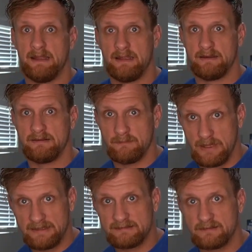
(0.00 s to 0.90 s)
and
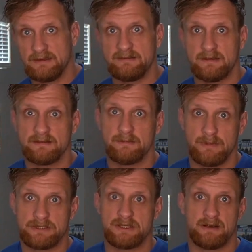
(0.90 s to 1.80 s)
basically still
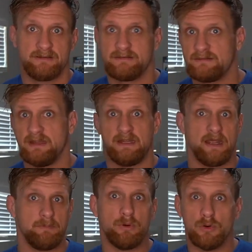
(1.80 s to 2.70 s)
submit shares in
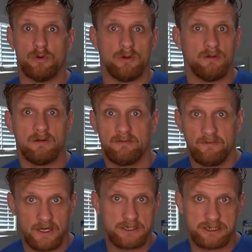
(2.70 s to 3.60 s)
a pool
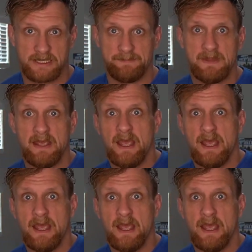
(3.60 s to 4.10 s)
function.